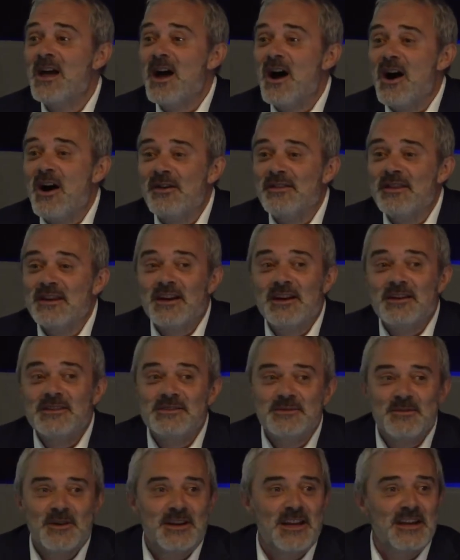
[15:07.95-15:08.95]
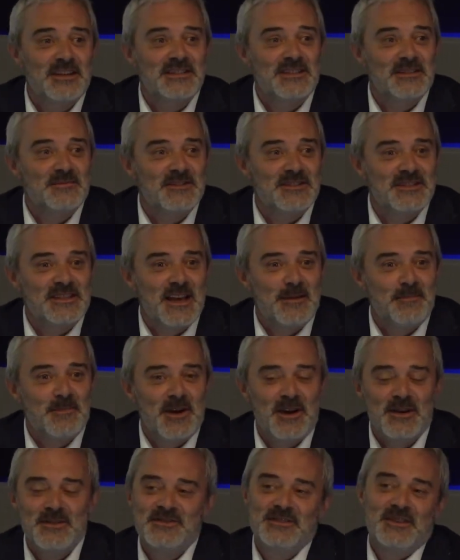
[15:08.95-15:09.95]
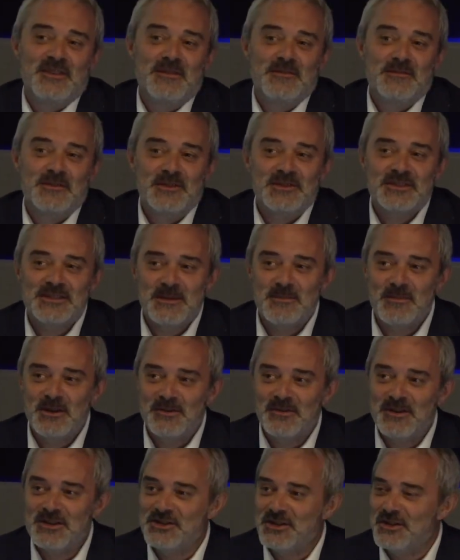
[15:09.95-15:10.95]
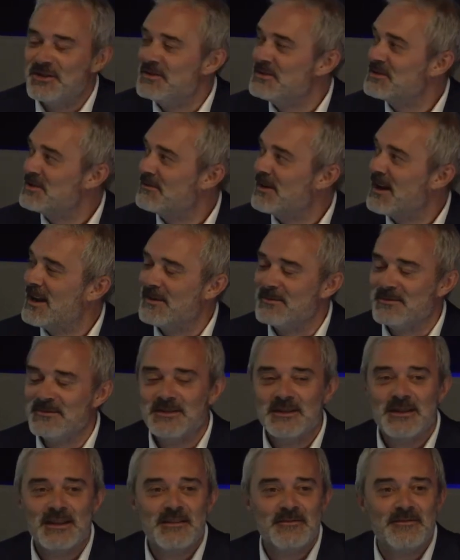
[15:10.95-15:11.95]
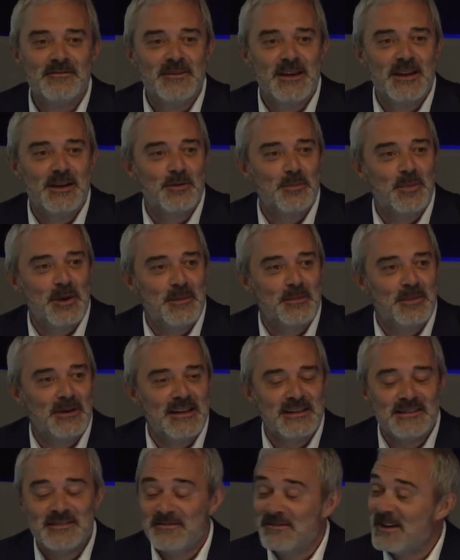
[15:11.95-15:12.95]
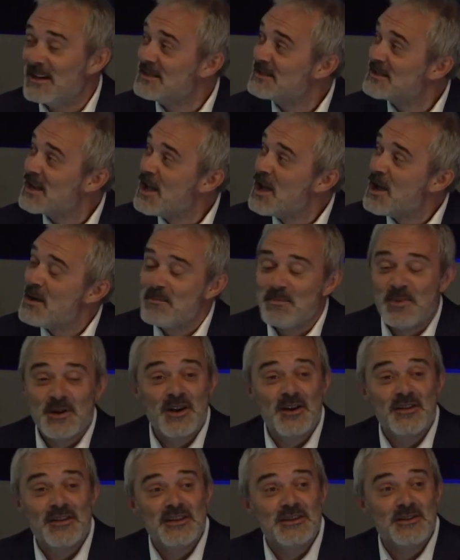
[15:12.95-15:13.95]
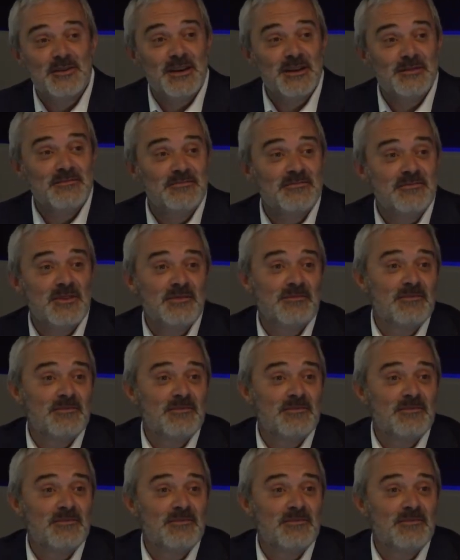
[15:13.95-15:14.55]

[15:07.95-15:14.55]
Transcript: Are they going to a customer's depot? So you've got similar issues around vehicle-people interface. But are they doing